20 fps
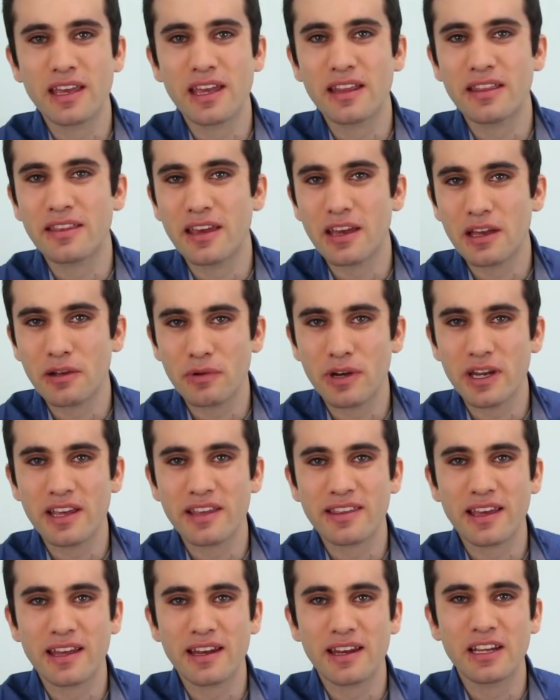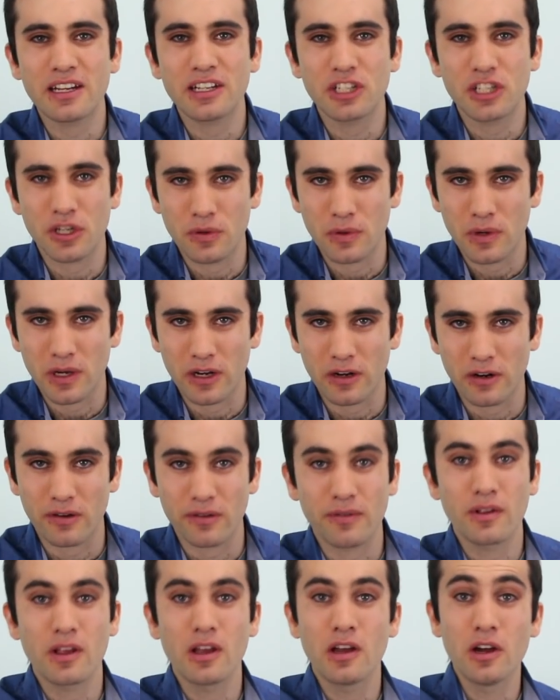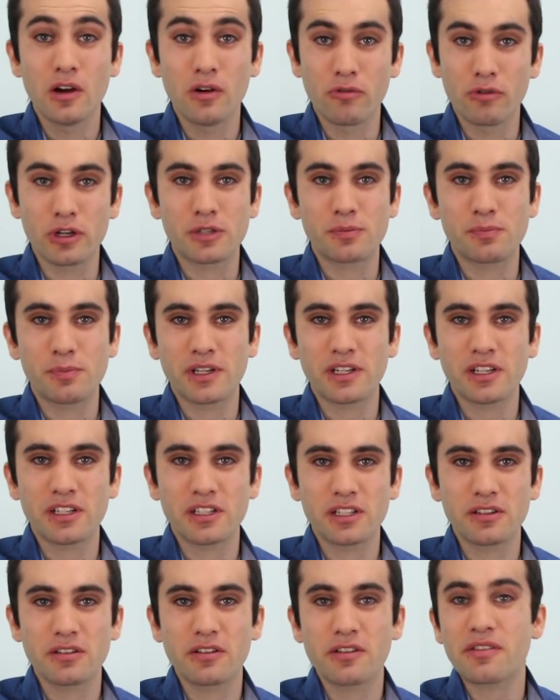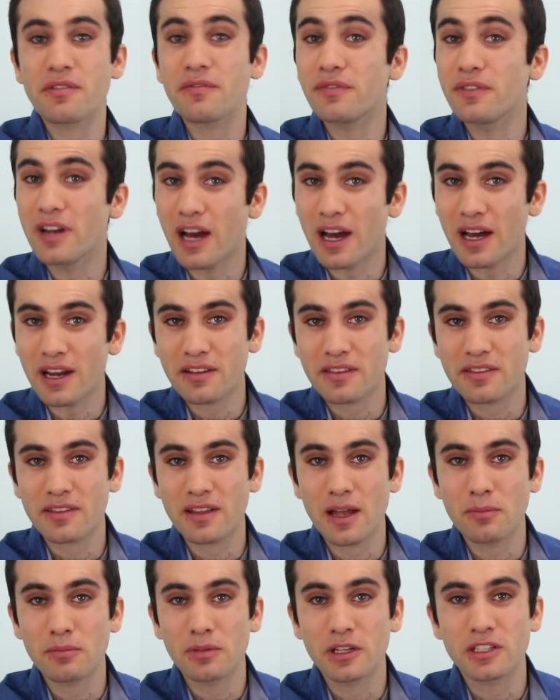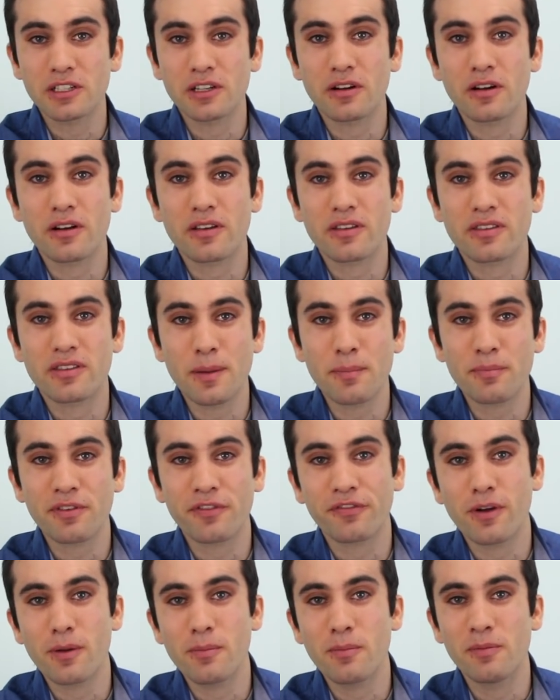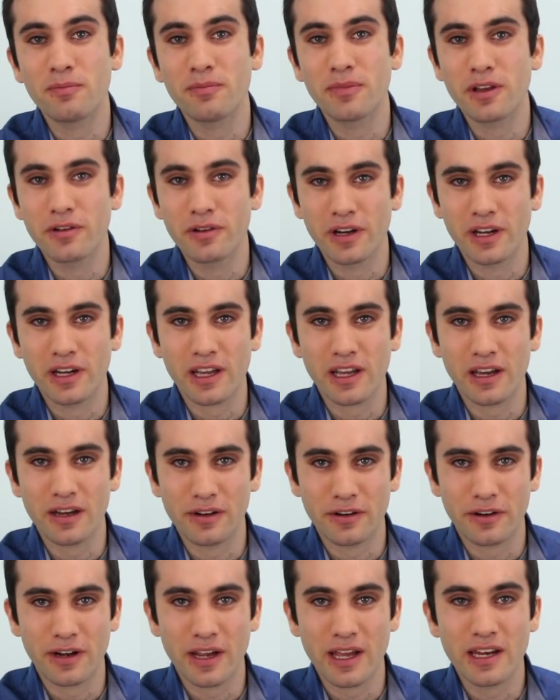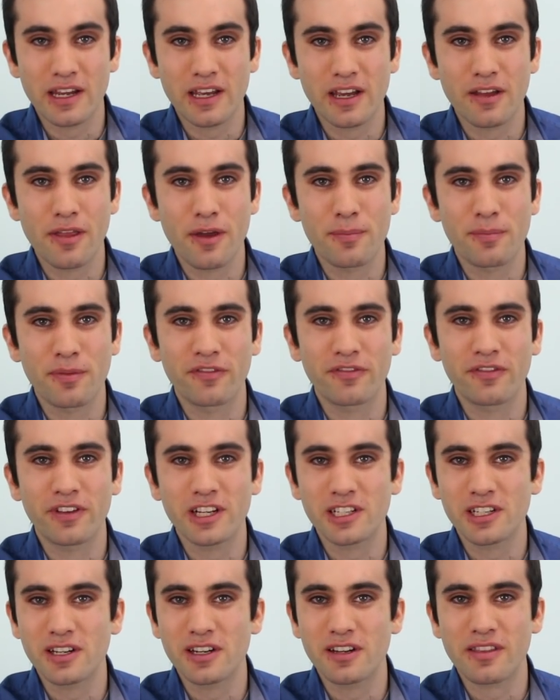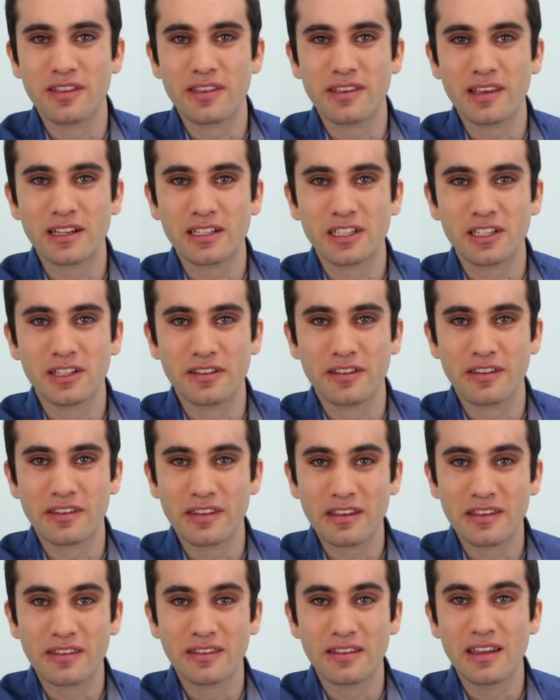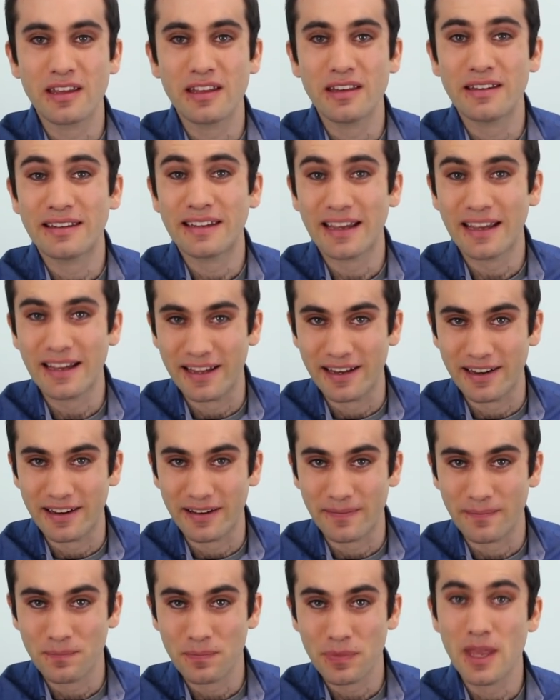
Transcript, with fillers: the antiquities at issue here, which petitioners have not established are exempt from immunity under any other provision in Section sixteen ten.